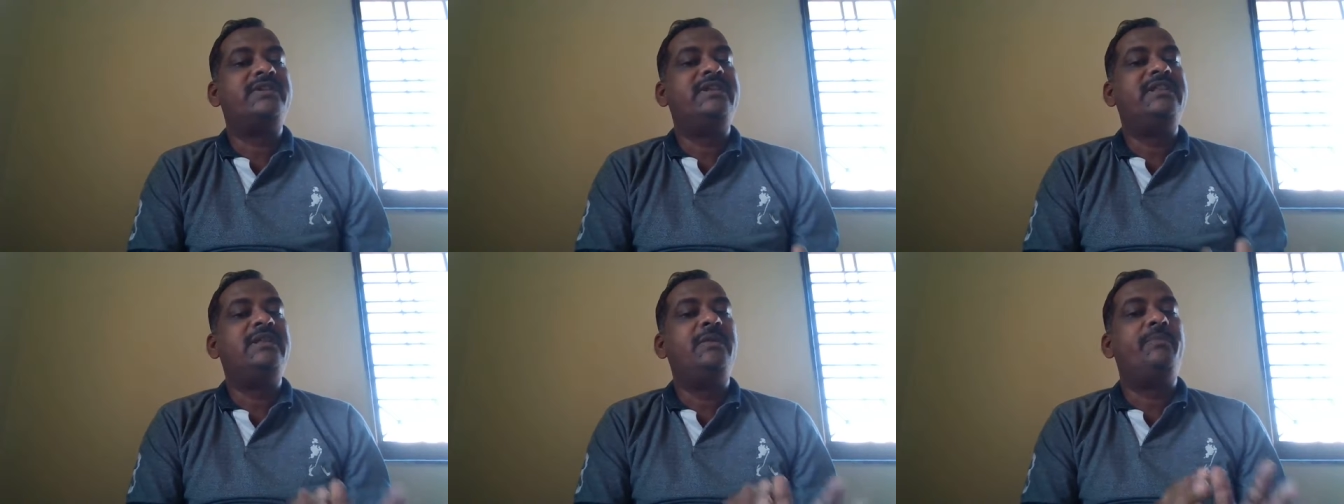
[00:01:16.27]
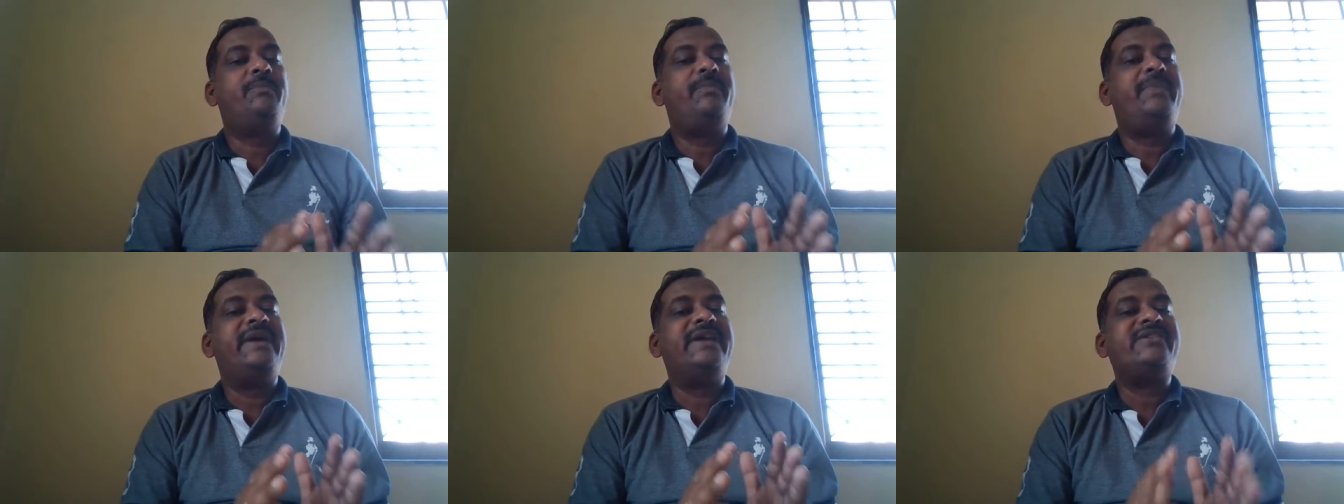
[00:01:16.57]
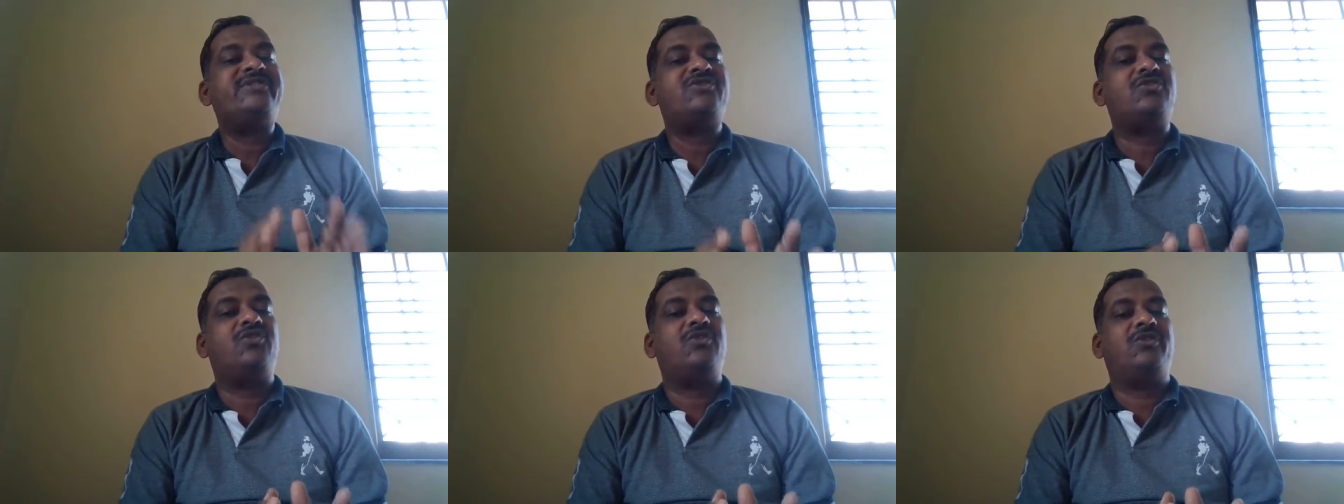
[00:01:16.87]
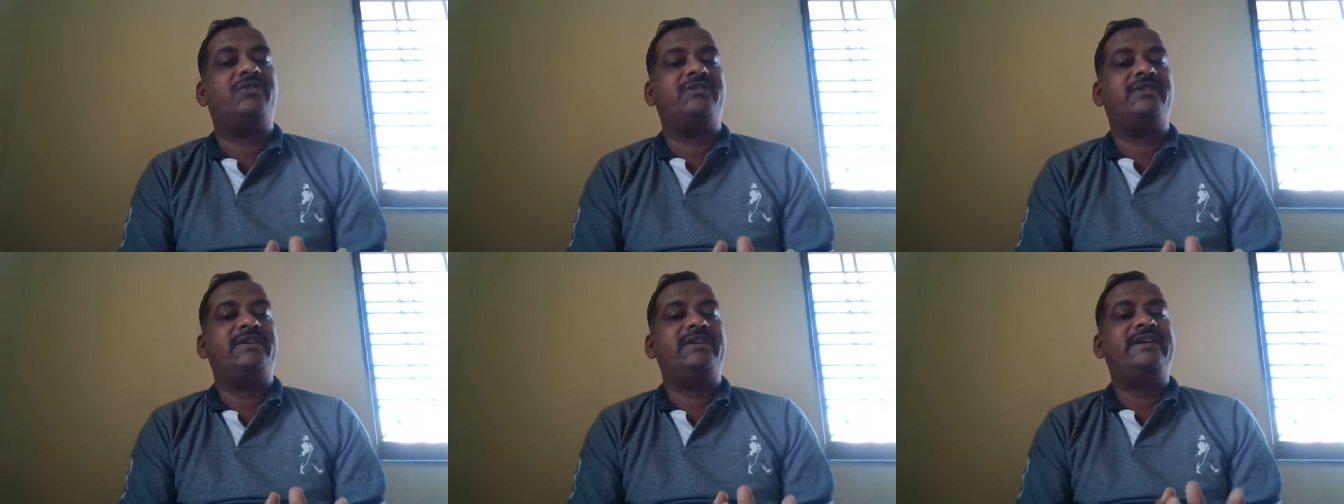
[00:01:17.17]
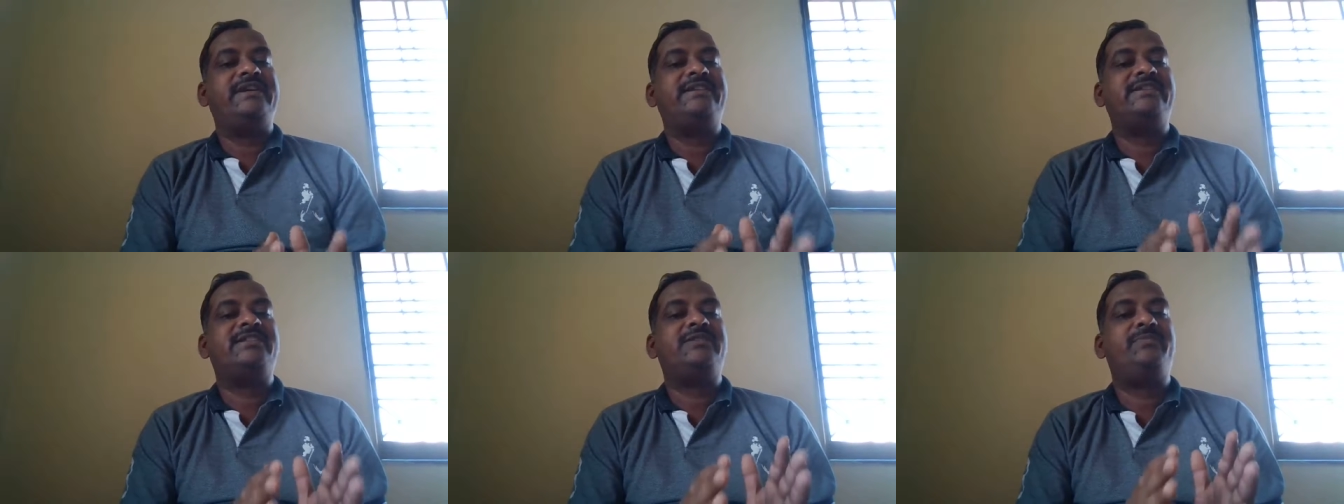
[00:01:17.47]
in the best order,
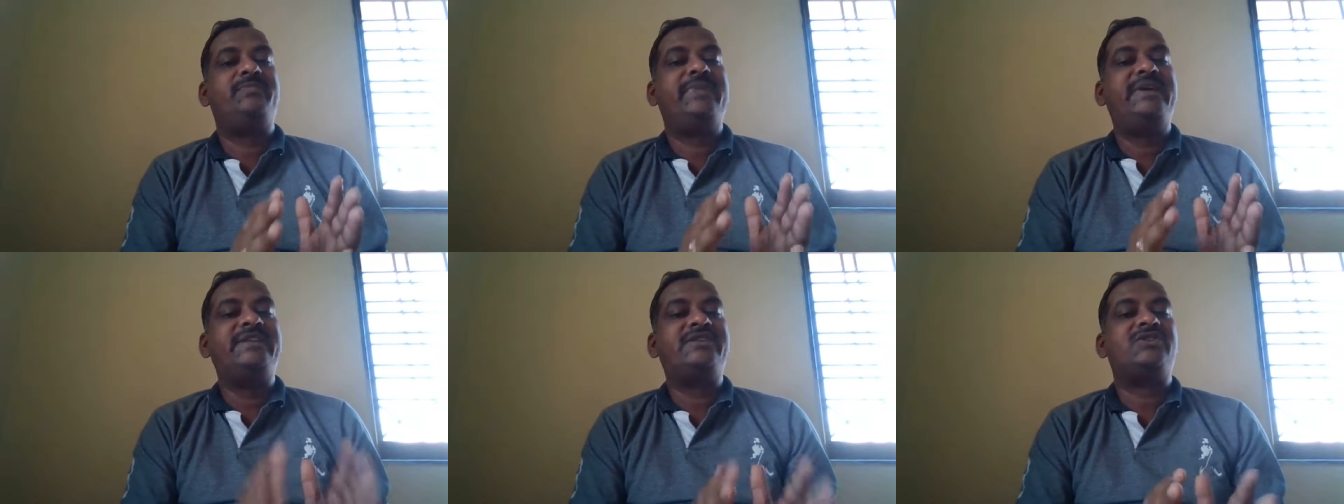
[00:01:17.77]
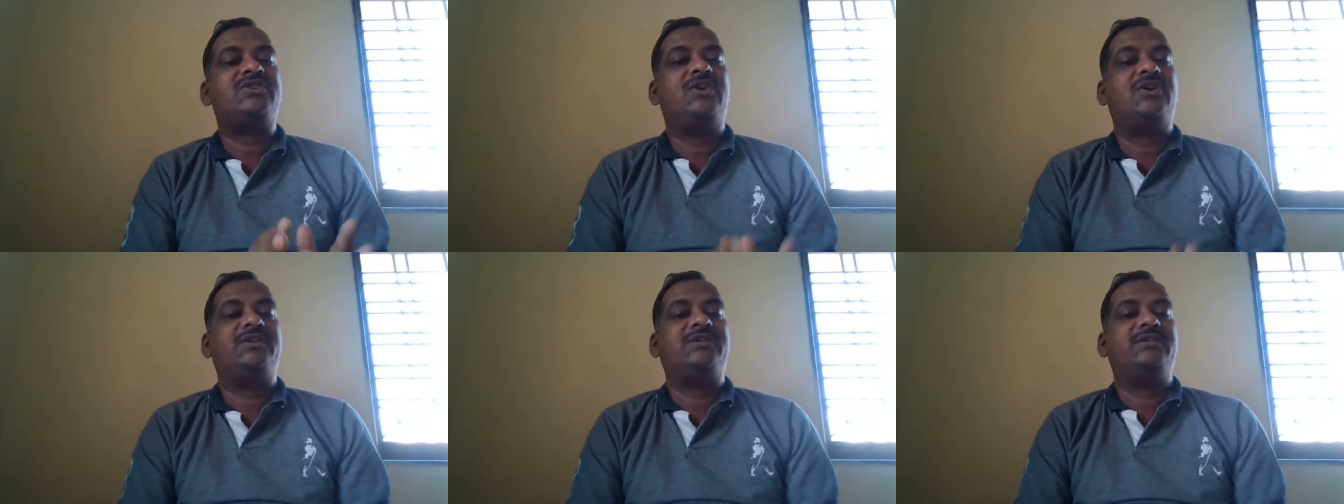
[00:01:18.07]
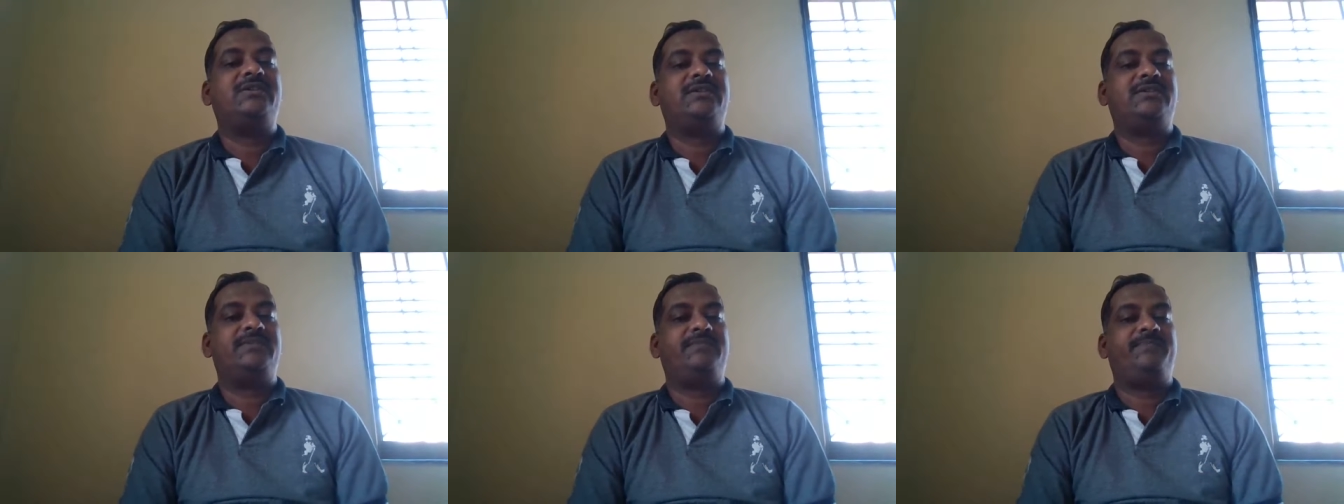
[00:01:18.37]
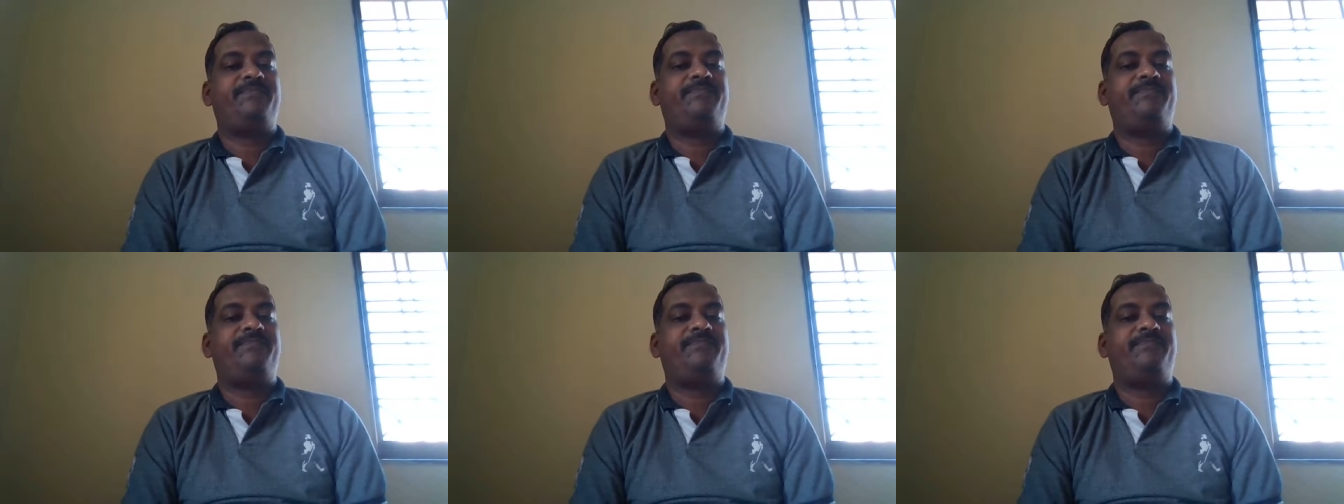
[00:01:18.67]
its best order.